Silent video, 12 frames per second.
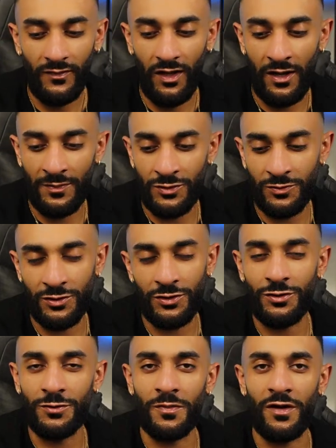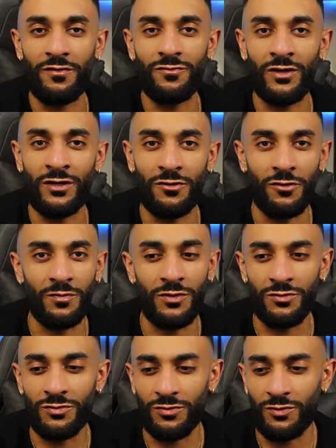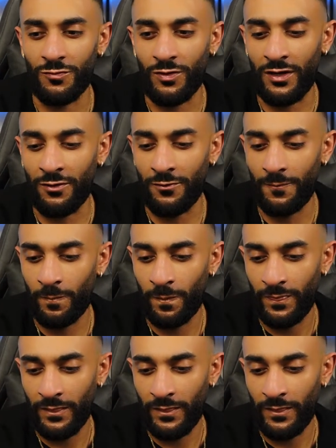I'm doing good, my friend. Hope you're doing well.